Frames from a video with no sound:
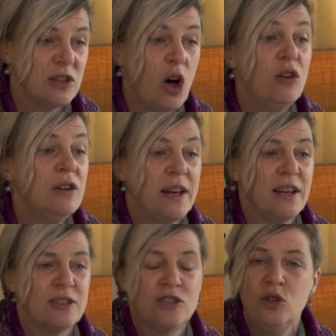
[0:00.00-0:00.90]

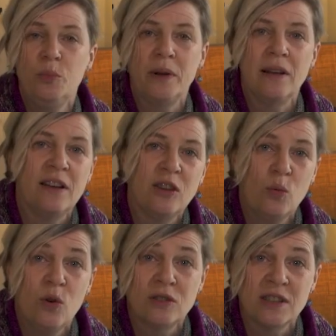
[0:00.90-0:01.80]
honking stupidly at the
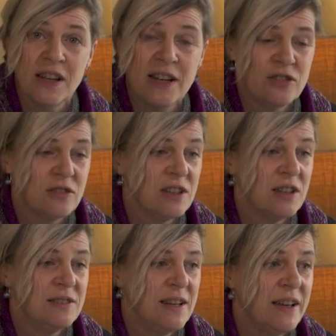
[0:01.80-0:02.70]
water's edge until
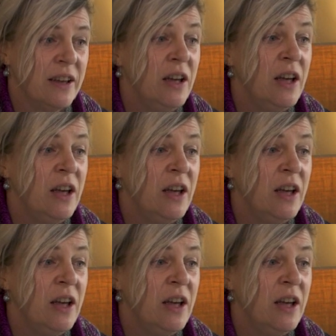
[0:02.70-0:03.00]
Digger